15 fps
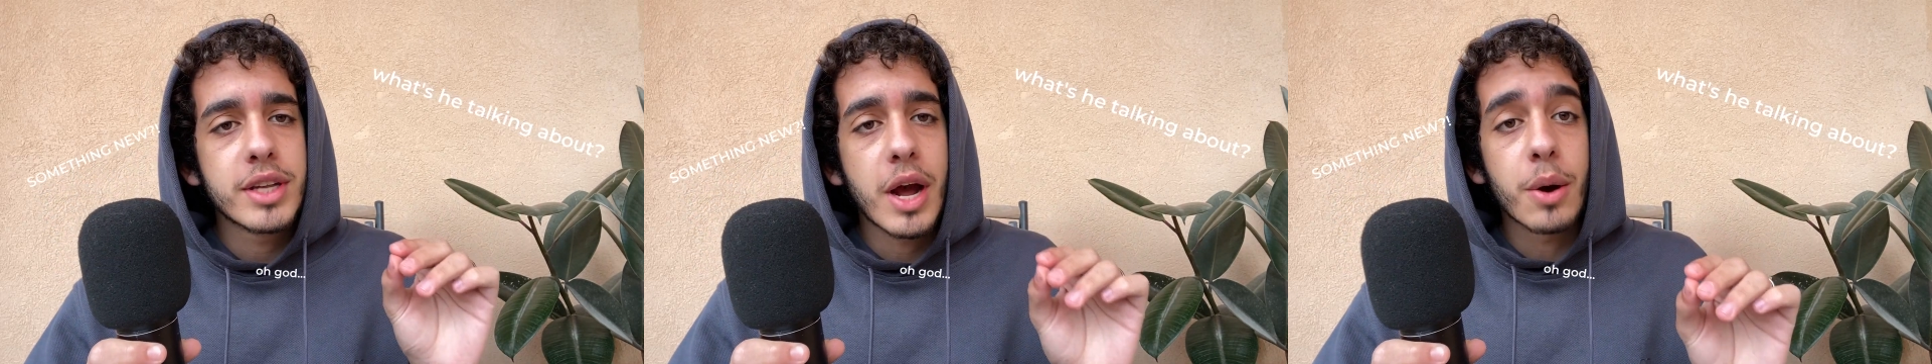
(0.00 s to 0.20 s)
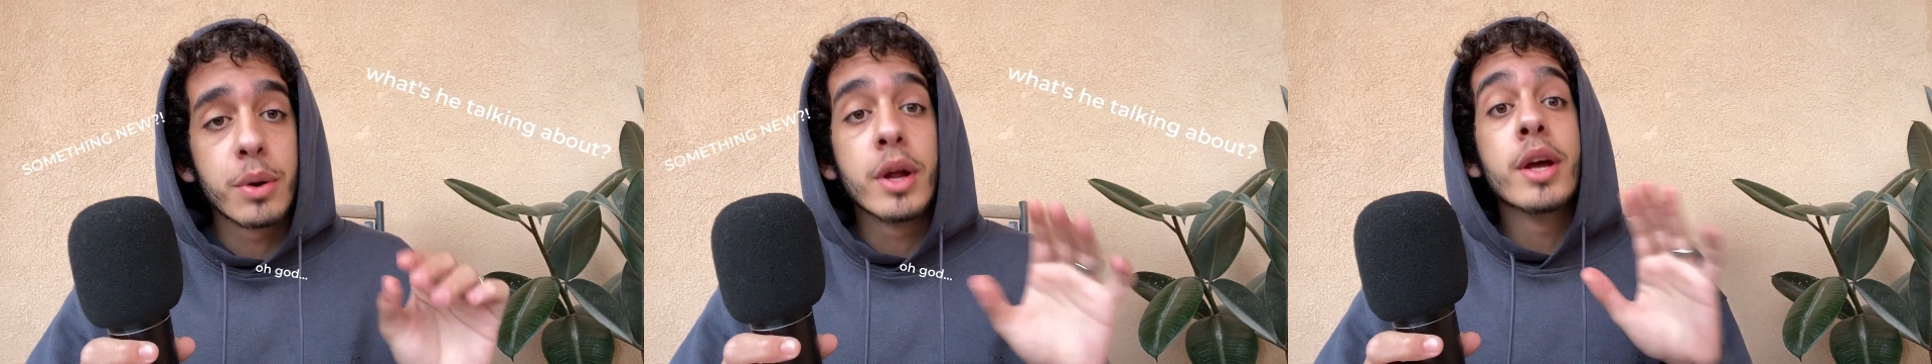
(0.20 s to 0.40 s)

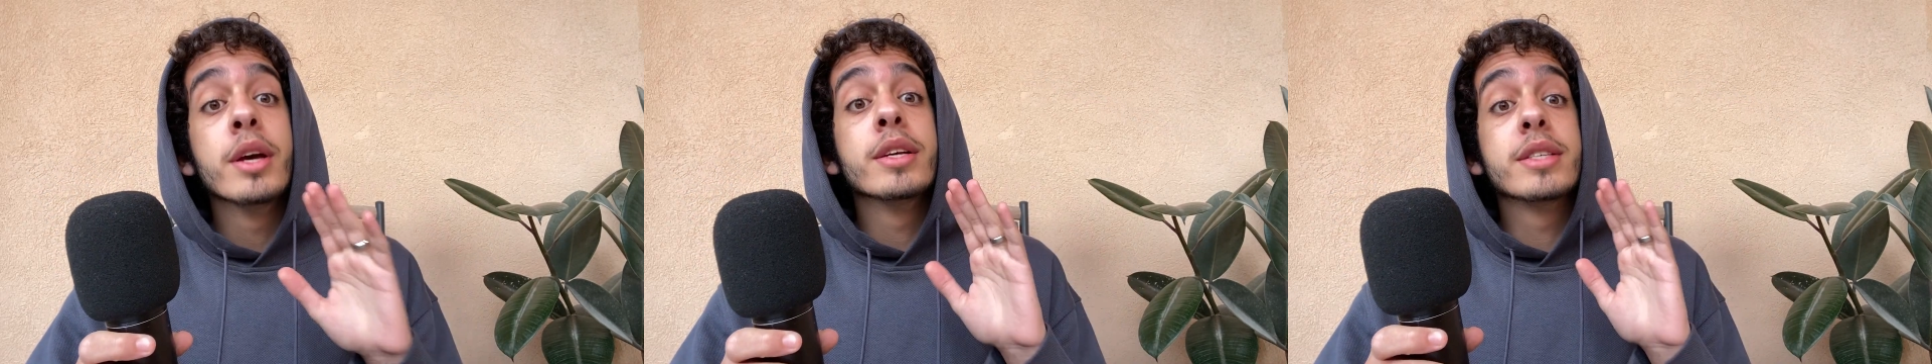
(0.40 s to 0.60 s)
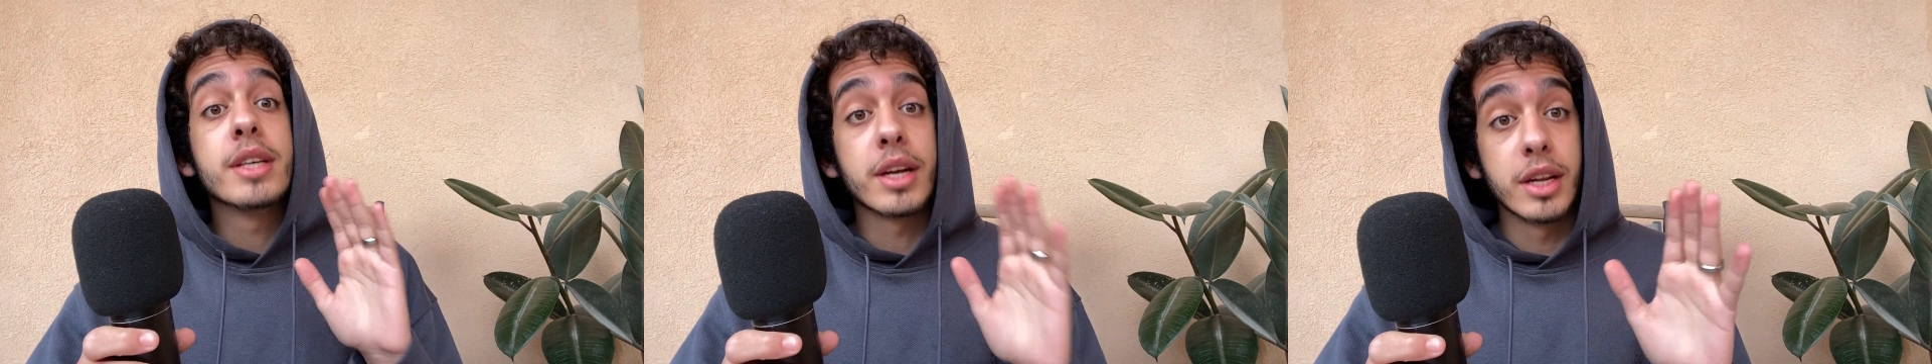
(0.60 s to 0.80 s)
down
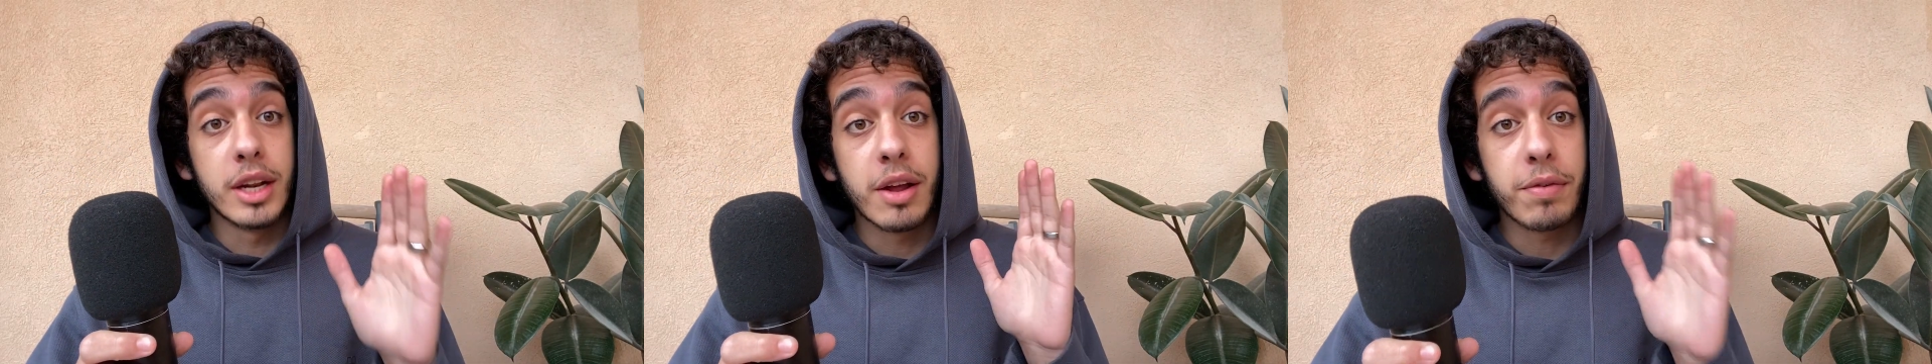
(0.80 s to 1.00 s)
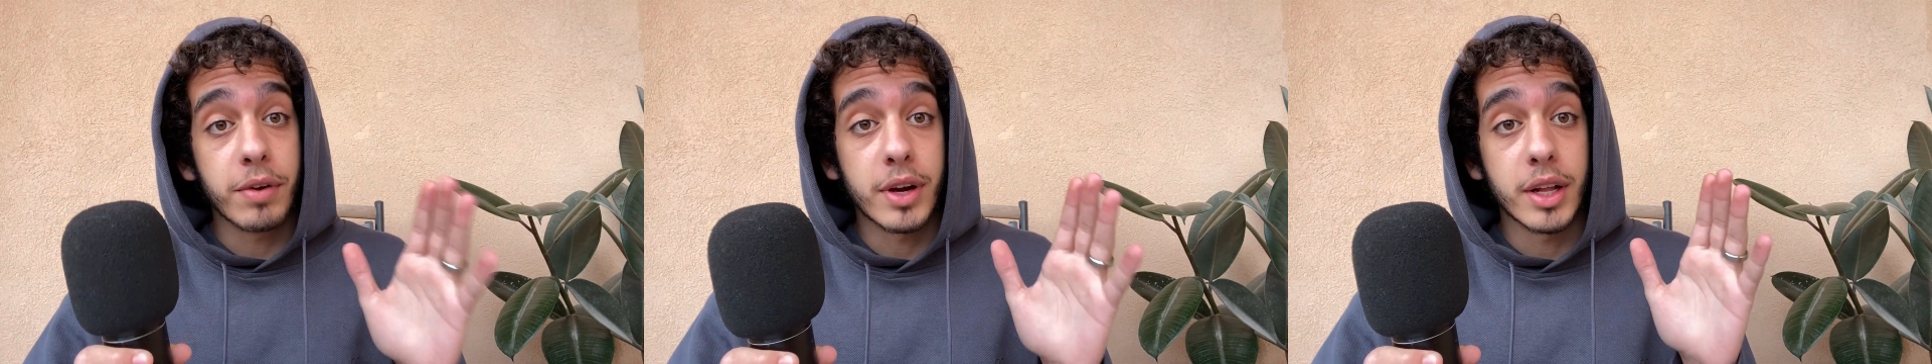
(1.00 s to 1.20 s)

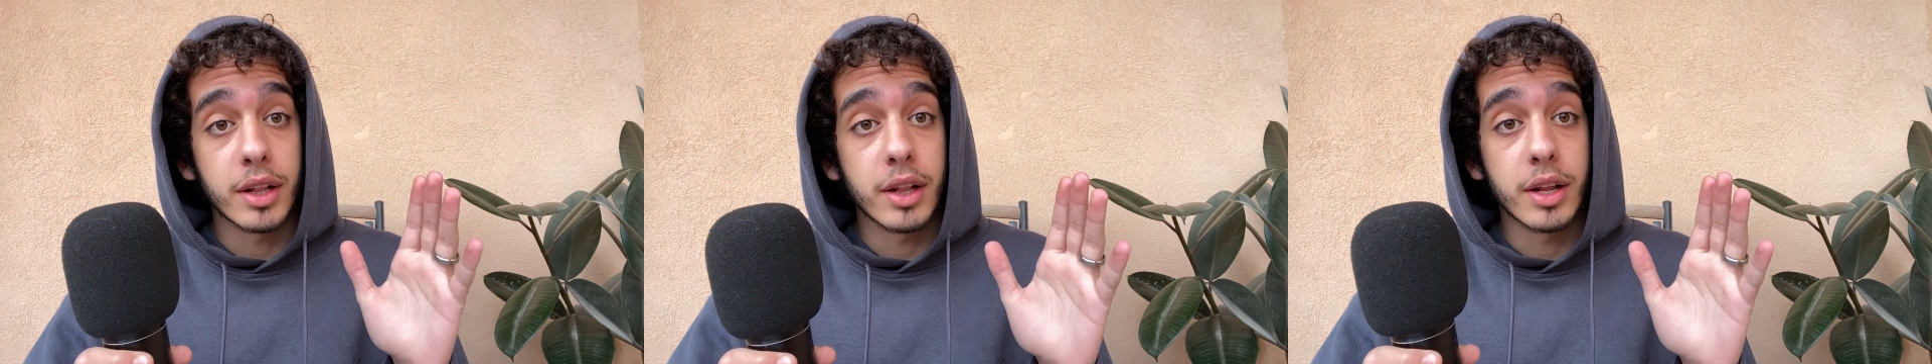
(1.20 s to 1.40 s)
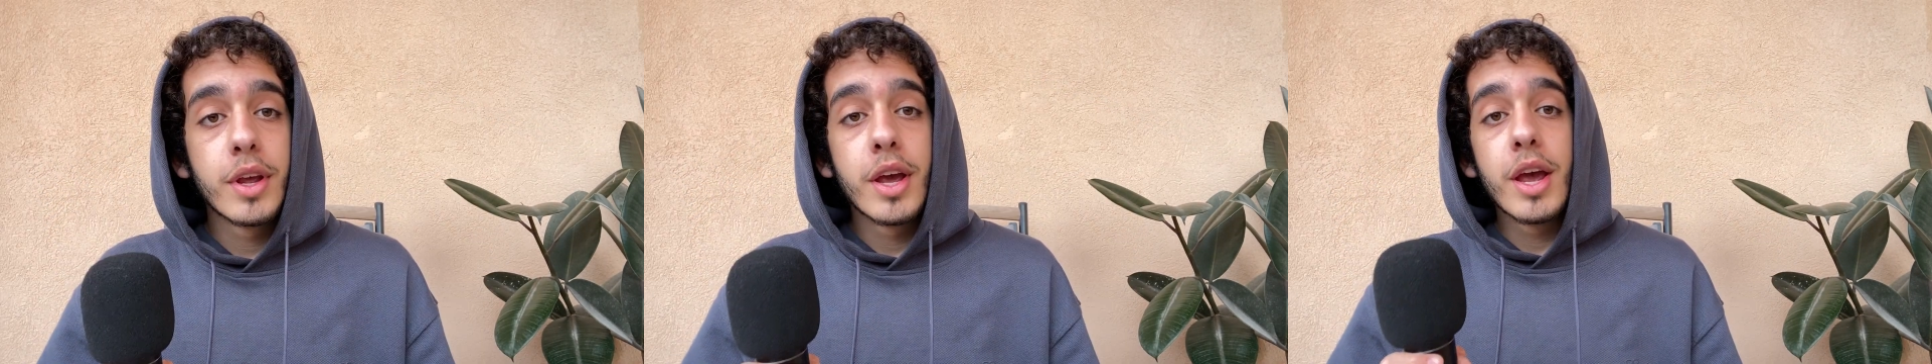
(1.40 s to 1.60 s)

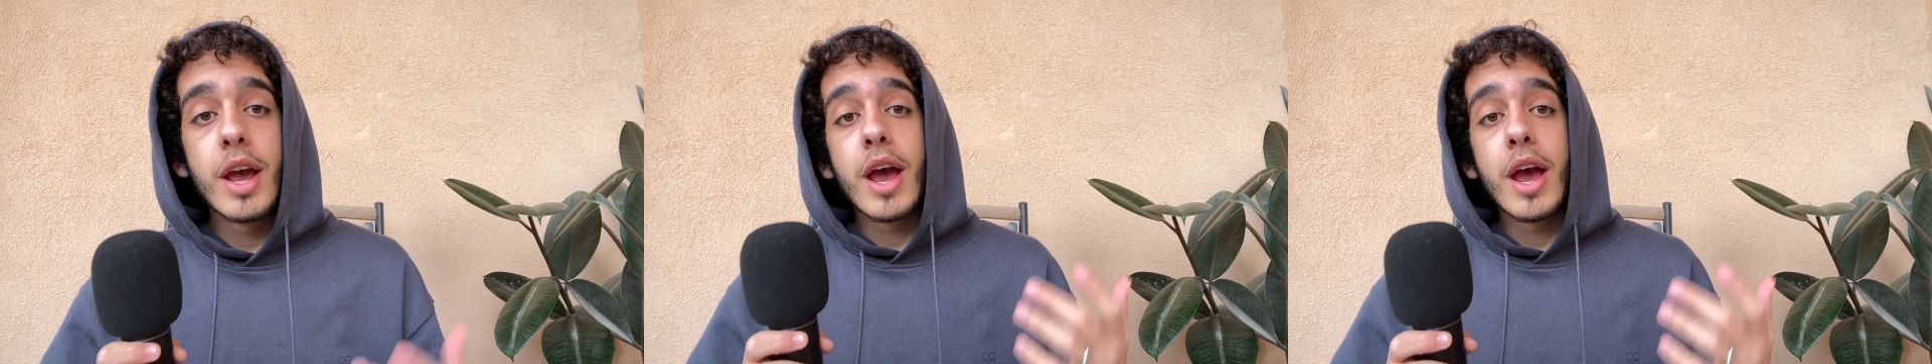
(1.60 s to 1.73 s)
significantly.